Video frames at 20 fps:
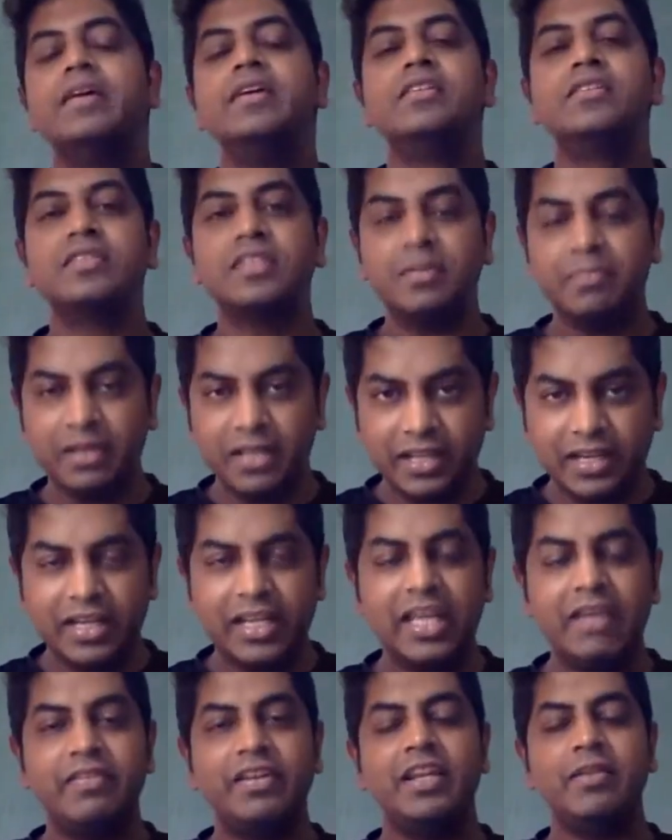So similarly,
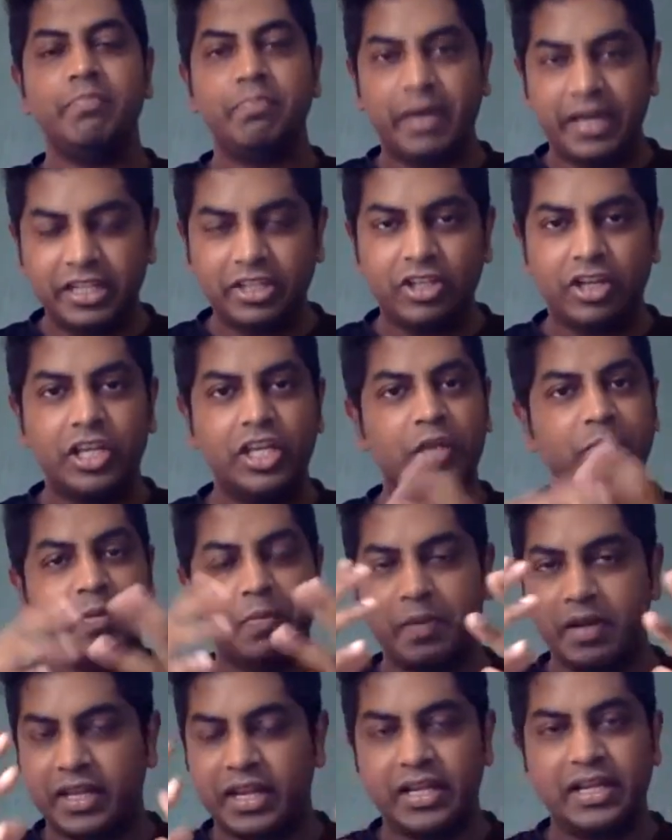even in Python, you
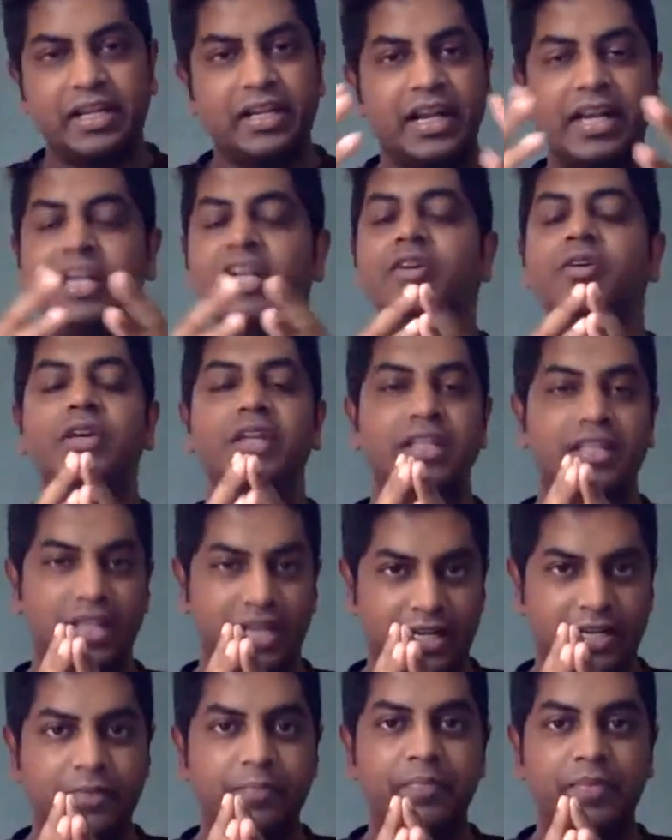people can try doing
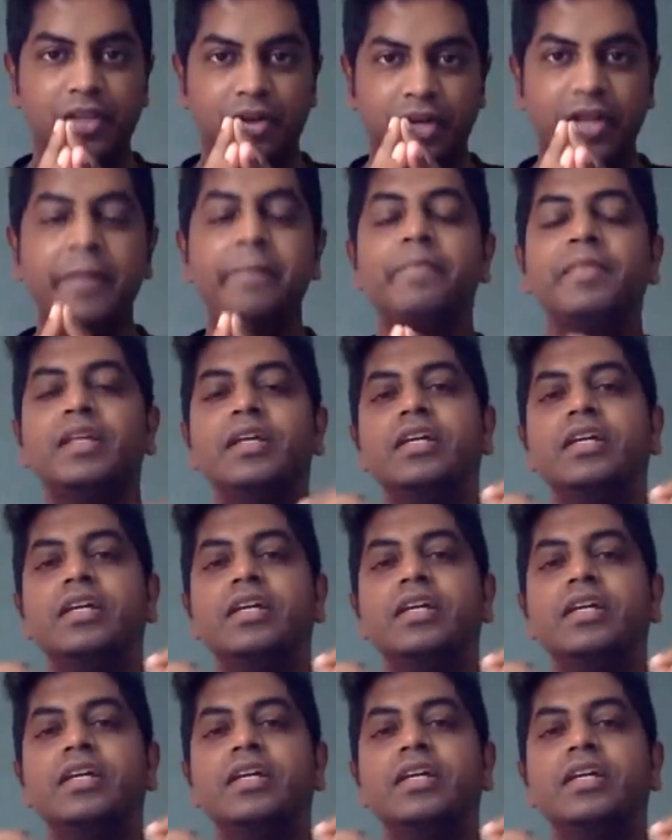that. Okay.